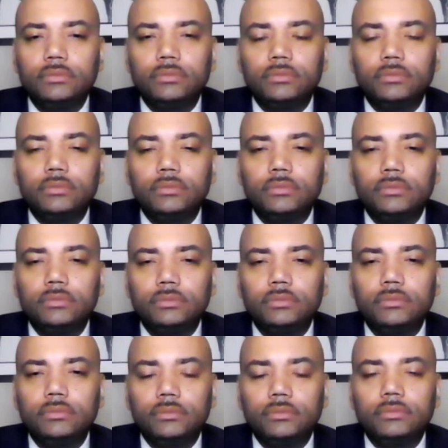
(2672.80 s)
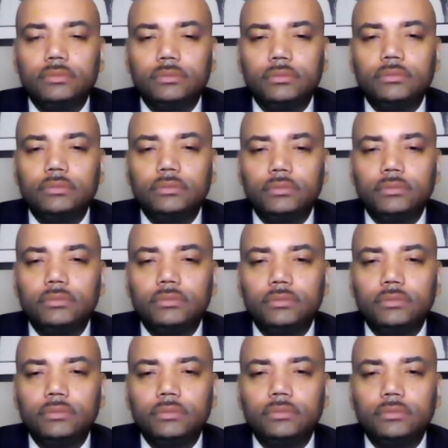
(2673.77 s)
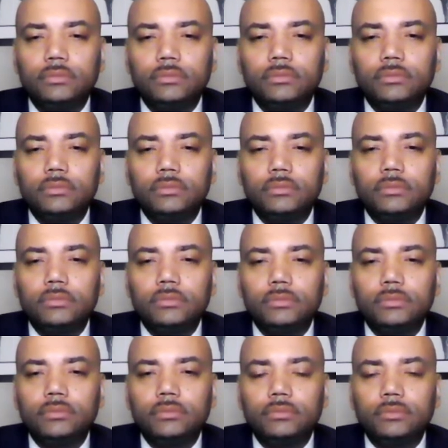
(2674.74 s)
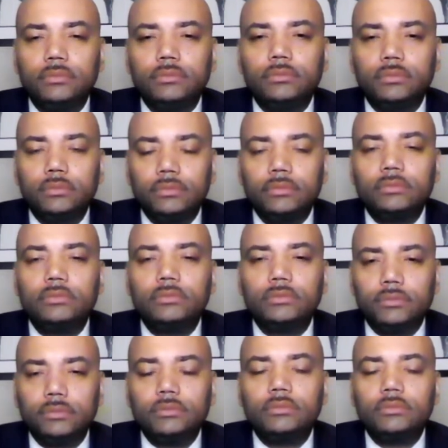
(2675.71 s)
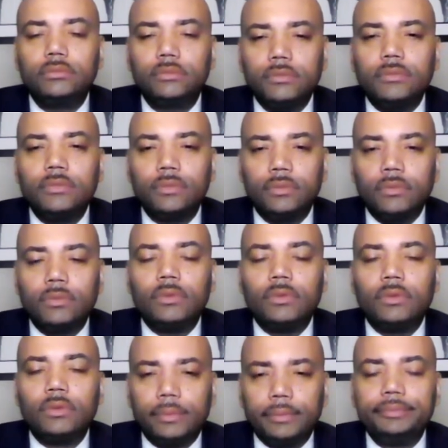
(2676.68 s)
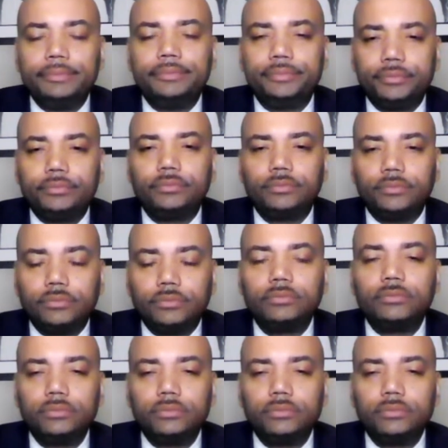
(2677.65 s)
(silent)